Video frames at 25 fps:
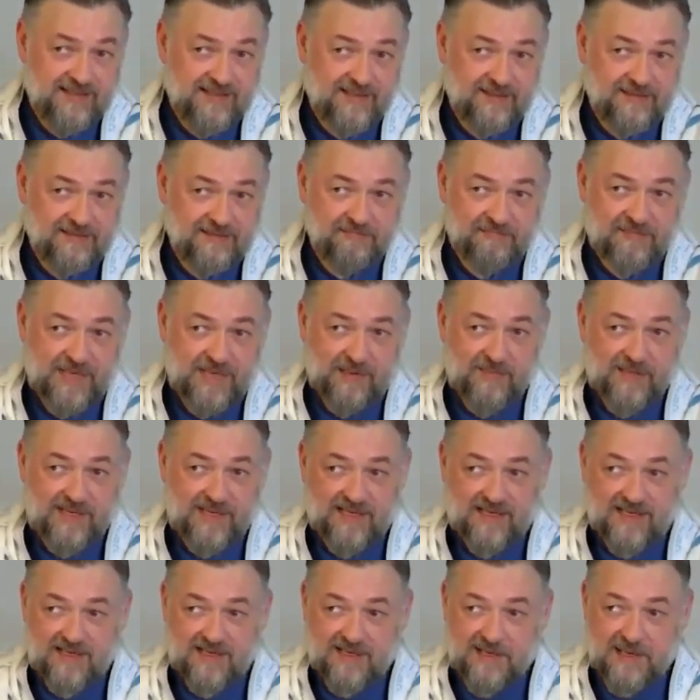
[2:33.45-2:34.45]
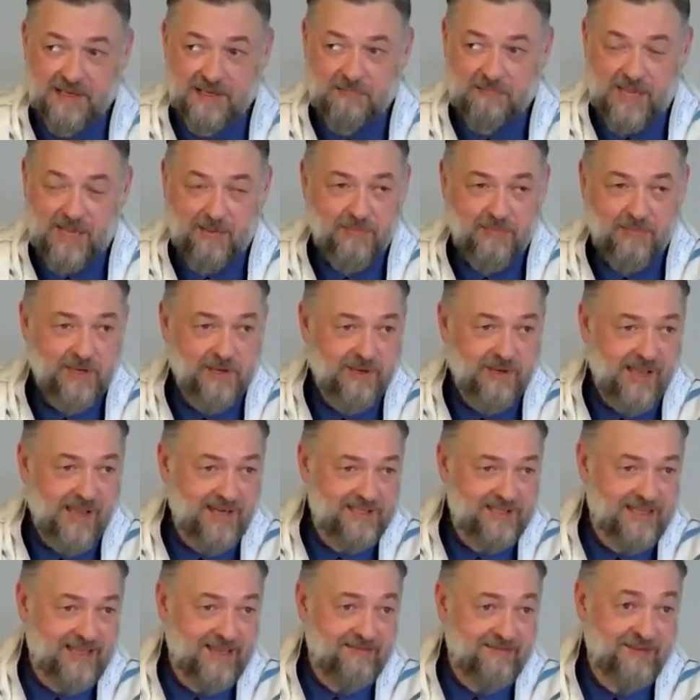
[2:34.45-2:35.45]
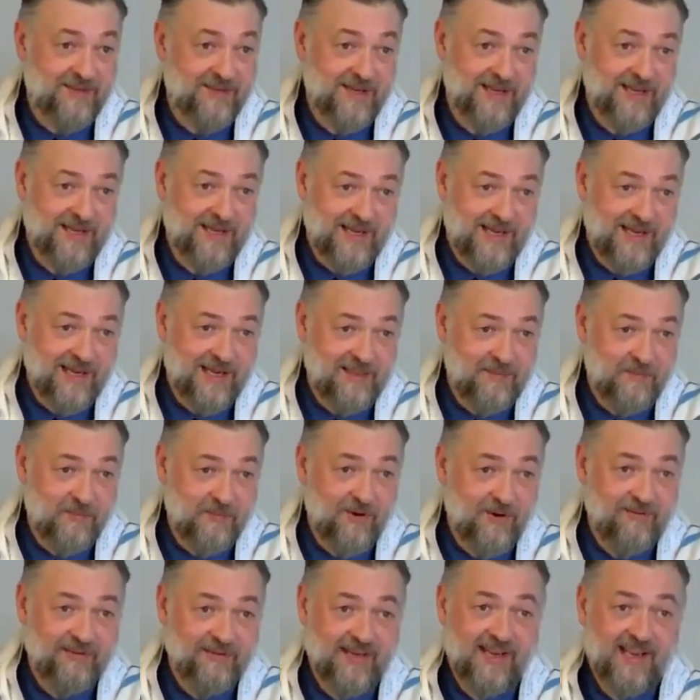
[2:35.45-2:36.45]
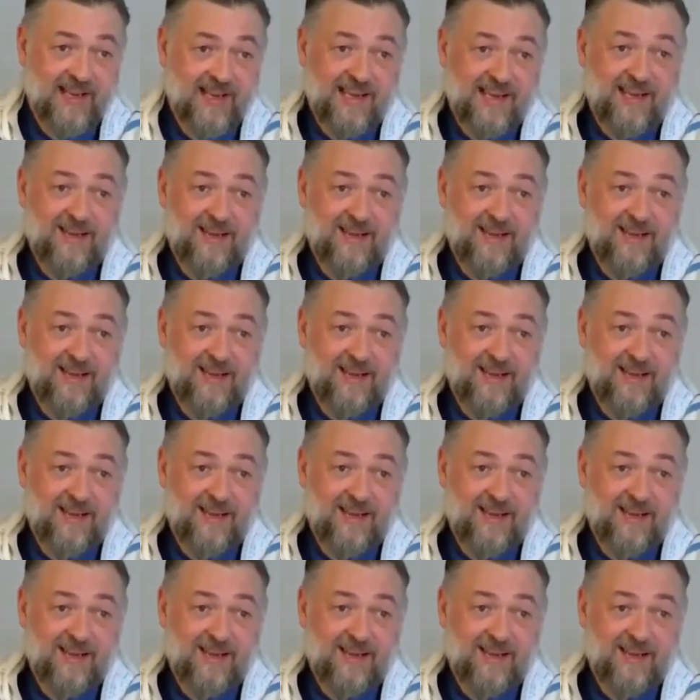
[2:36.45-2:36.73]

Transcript: You know, maybe maybe you're like Tevye in the movie.